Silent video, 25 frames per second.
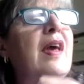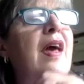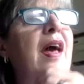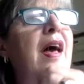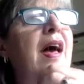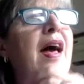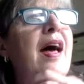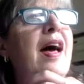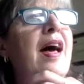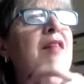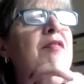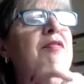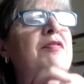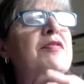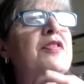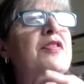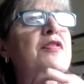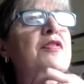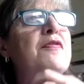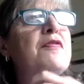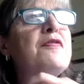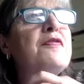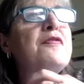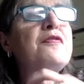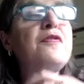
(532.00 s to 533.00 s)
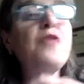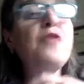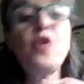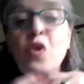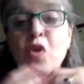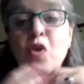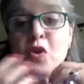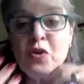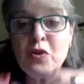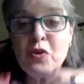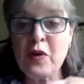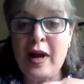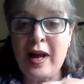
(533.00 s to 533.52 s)
have the
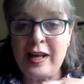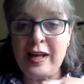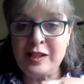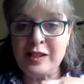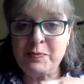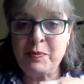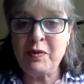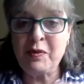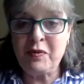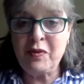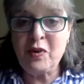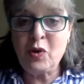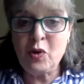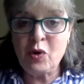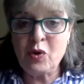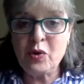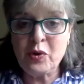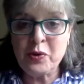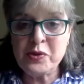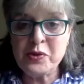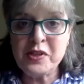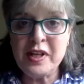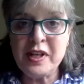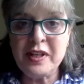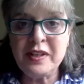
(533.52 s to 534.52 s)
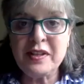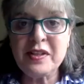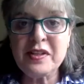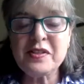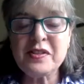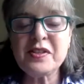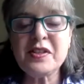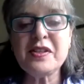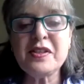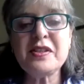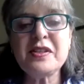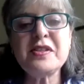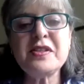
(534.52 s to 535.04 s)
full grasp of
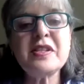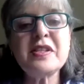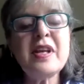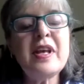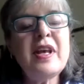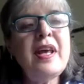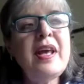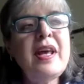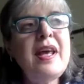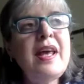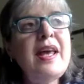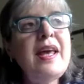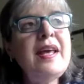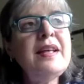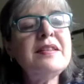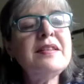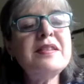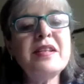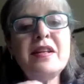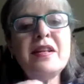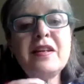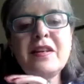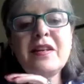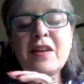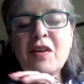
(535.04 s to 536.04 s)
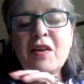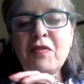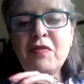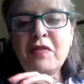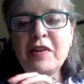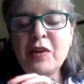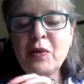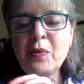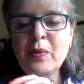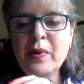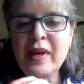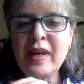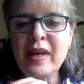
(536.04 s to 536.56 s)
logosynthesis. It's a
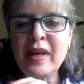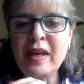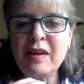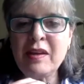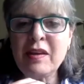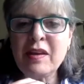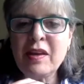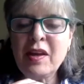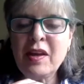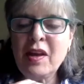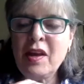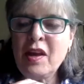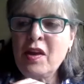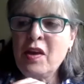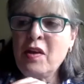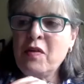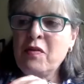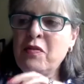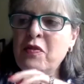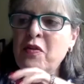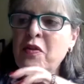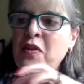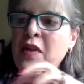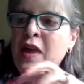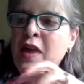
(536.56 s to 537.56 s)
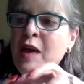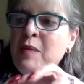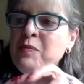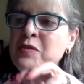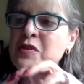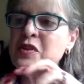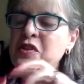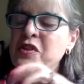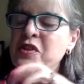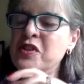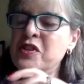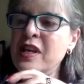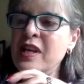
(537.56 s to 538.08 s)
lovely way for them to
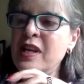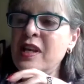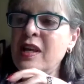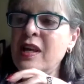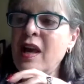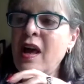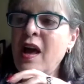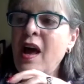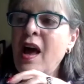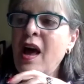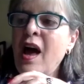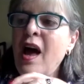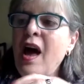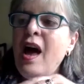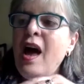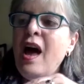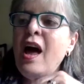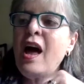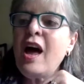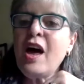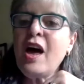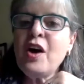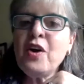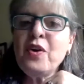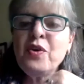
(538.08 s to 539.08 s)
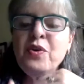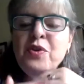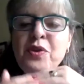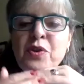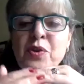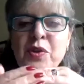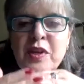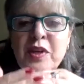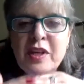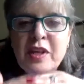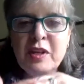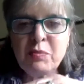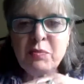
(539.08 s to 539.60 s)
see how you
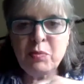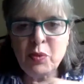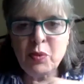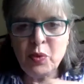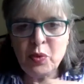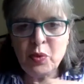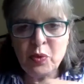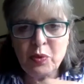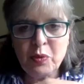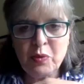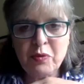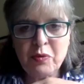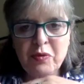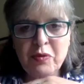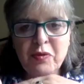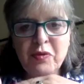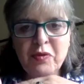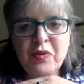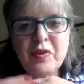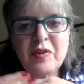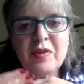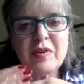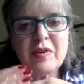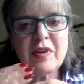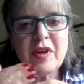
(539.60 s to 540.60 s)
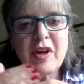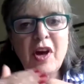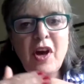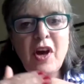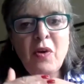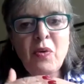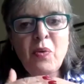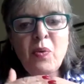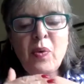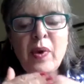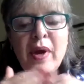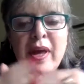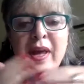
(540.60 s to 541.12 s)
can move
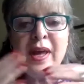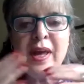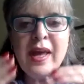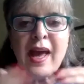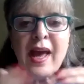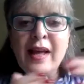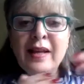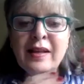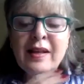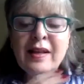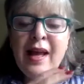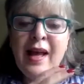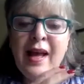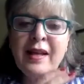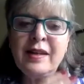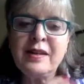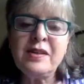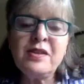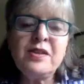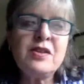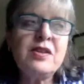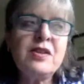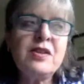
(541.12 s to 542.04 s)
away and